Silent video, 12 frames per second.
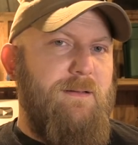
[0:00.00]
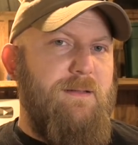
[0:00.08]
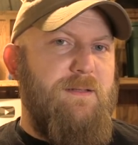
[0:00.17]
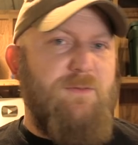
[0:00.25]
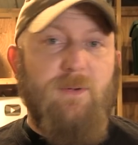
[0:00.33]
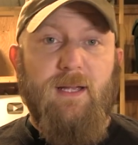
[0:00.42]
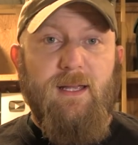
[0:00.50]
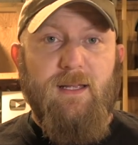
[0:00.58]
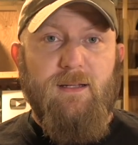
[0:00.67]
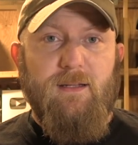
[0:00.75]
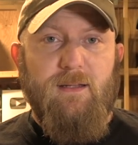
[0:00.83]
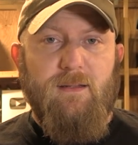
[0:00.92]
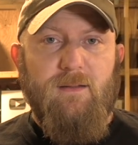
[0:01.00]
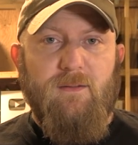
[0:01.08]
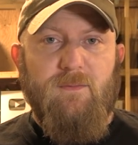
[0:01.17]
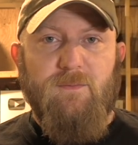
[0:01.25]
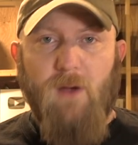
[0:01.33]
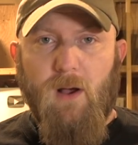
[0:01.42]
It's rigged,
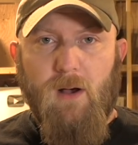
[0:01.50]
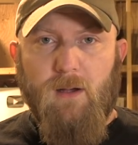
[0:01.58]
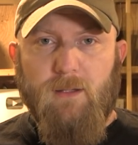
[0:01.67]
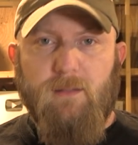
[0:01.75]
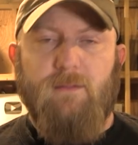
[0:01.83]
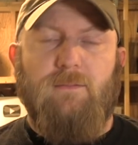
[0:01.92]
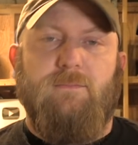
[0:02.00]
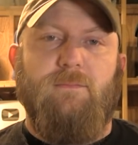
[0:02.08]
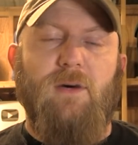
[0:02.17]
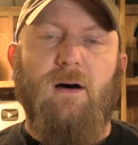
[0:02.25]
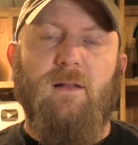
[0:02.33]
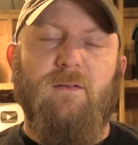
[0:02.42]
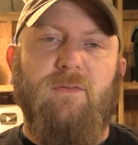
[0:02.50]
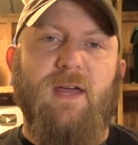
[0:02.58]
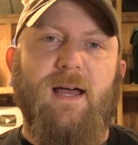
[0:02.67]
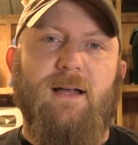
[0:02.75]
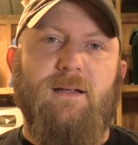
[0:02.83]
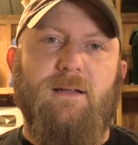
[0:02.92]
fraud, all of
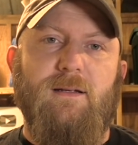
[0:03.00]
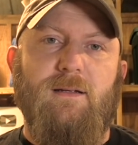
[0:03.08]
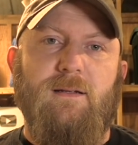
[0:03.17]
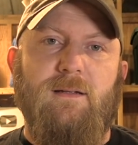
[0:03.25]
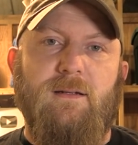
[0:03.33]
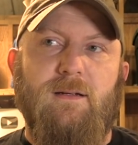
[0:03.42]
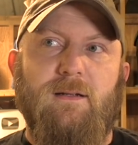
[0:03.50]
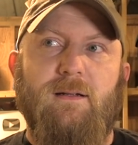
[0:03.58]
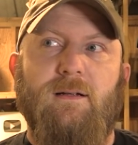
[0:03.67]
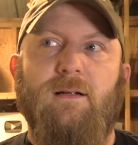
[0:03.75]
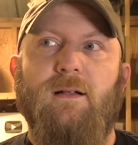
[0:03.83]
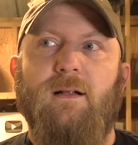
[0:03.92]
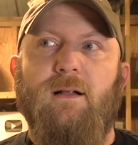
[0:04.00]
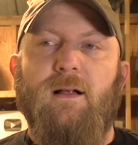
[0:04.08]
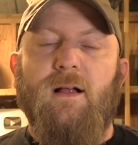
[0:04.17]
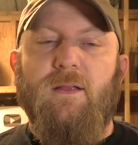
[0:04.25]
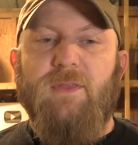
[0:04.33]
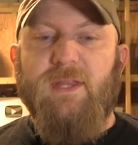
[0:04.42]
that.
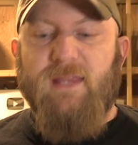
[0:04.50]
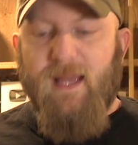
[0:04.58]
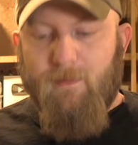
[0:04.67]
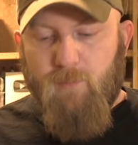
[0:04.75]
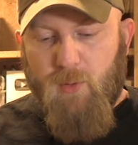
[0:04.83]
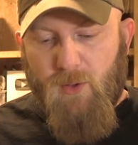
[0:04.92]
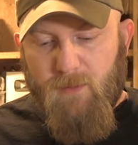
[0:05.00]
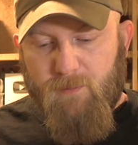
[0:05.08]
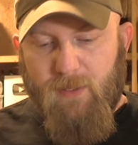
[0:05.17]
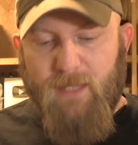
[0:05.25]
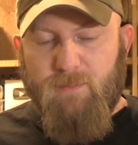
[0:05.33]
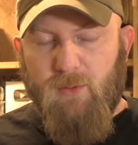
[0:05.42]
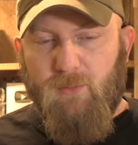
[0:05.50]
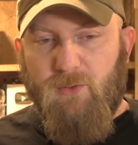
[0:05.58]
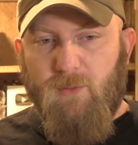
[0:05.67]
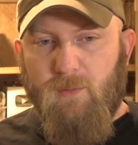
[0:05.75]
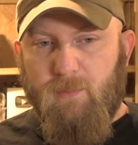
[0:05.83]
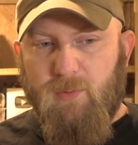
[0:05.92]
That brought people
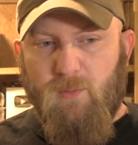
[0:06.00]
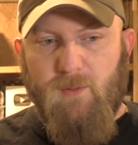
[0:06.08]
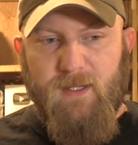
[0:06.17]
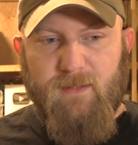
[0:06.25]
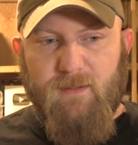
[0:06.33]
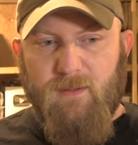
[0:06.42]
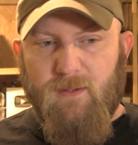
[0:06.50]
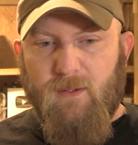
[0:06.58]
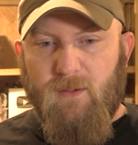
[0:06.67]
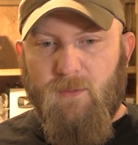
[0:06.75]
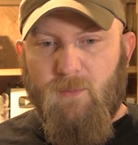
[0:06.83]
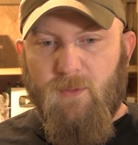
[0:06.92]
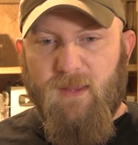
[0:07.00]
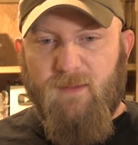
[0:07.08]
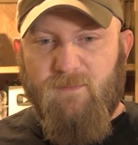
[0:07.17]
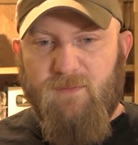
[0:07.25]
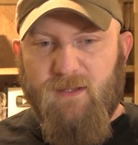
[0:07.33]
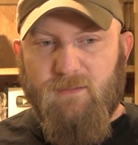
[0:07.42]
to a point where they
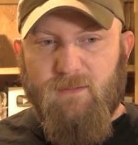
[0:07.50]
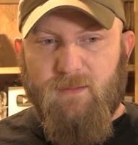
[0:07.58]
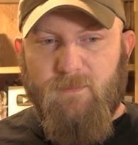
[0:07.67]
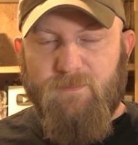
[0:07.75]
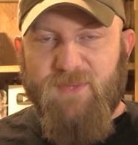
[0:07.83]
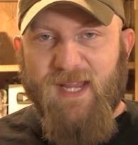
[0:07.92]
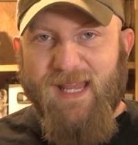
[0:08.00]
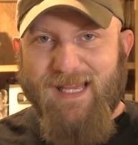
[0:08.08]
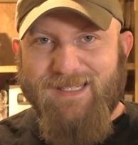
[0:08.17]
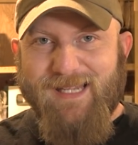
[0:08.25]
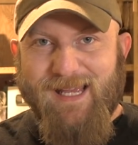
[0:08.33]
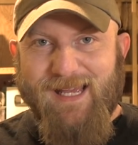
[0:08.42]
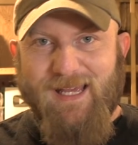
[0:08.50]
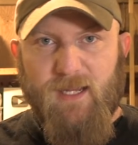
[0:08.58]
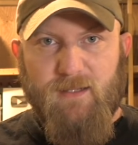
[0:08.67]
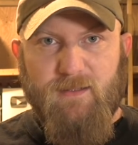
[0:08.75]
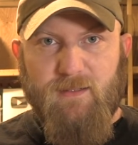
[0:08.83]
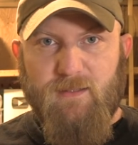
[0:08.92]
felt they had to
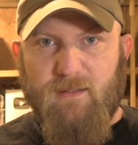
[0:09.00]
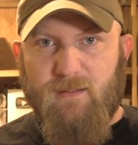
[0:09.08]
act.